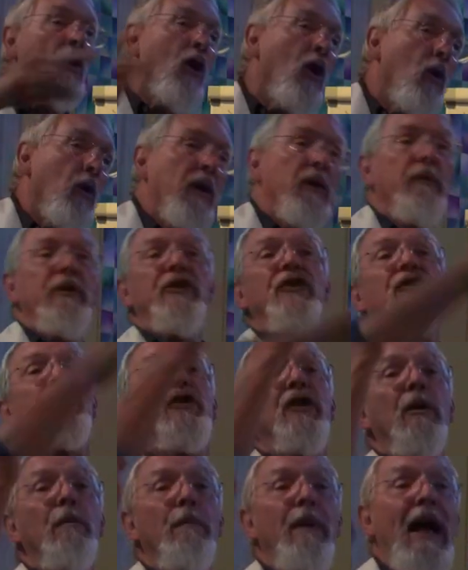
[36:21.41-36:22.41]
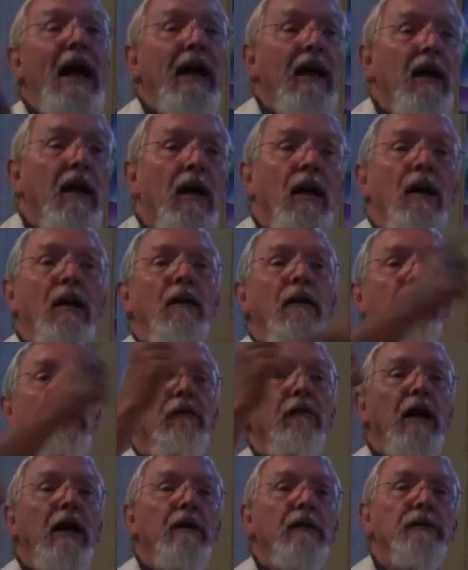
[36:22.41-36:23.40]
or whether we just go back
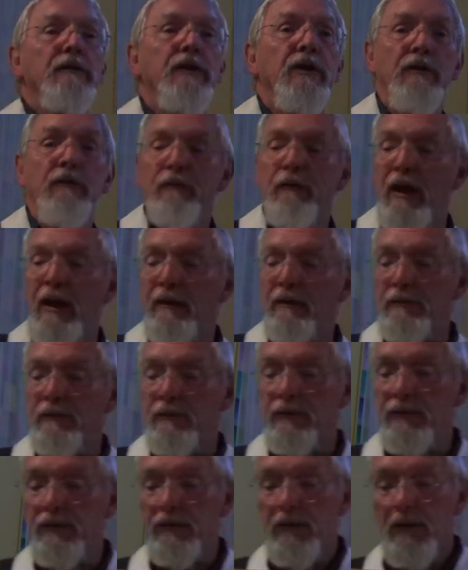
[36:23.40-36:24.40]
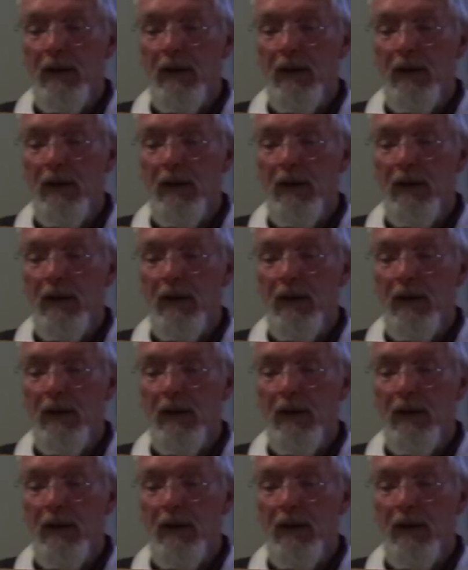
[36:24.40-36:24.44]
round and round.